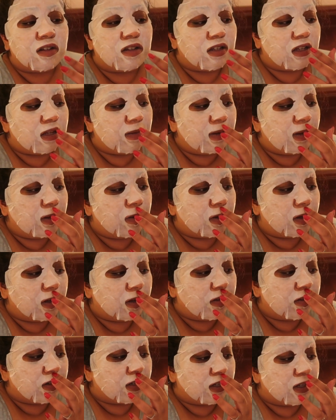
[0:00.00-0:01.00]
to be
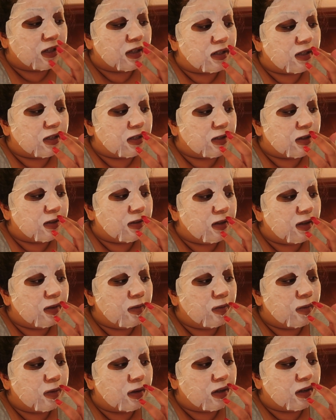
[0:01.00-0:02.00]
quite honest, there's
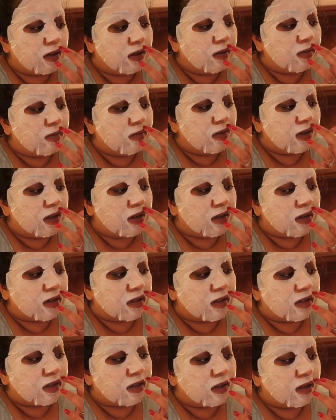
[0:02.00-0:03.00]
only one
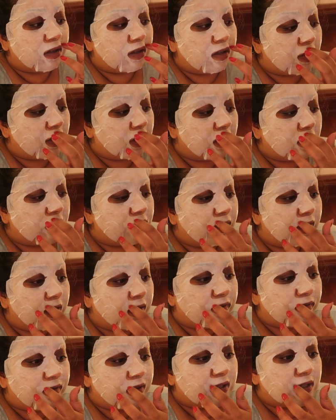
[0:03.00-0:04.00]
mask out of
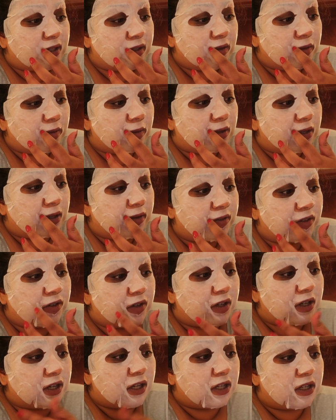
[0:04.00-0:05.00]
every single one I've
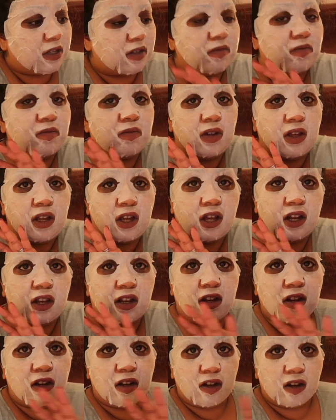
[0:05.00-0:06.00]
tried
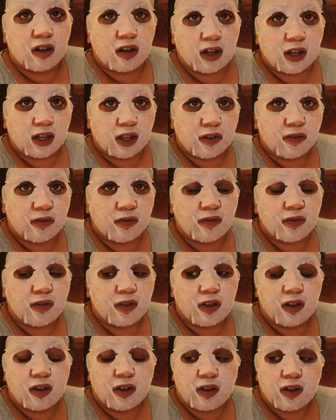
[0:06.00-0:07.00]
in
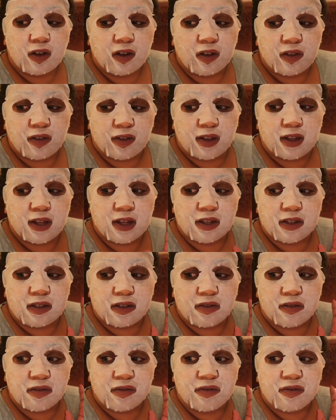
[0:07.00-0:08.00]
life that
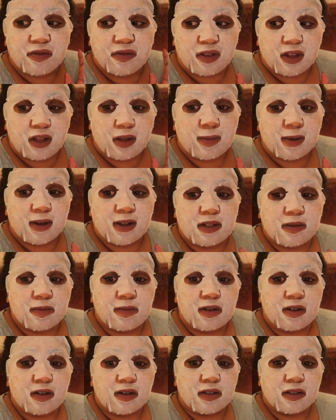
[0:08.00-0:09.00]
is the
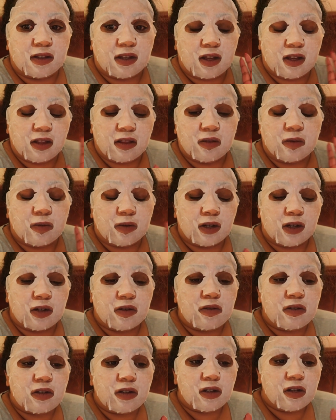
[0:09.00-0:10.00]
best mask in the
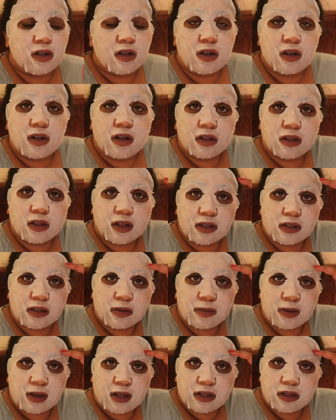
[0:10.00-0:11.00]
world, and that's
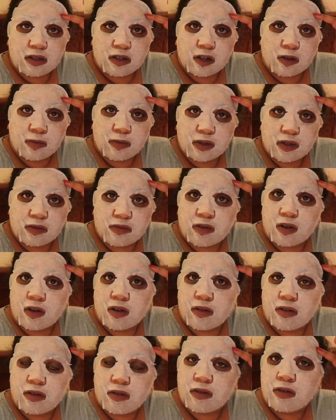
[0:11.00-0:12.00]
the Peter Thomas
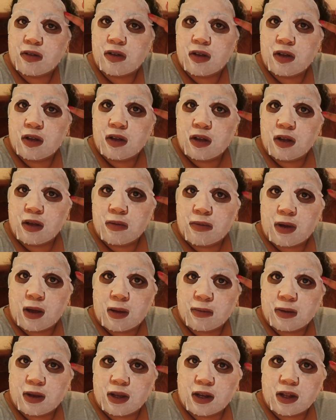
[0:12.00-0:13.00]
Roth
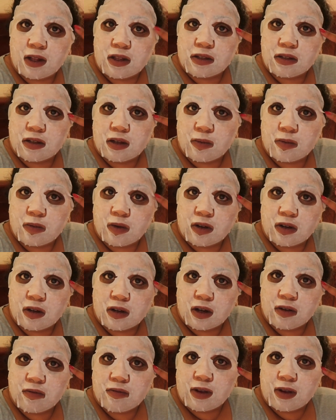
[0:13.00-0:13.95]
pumpkin enzyme one, and I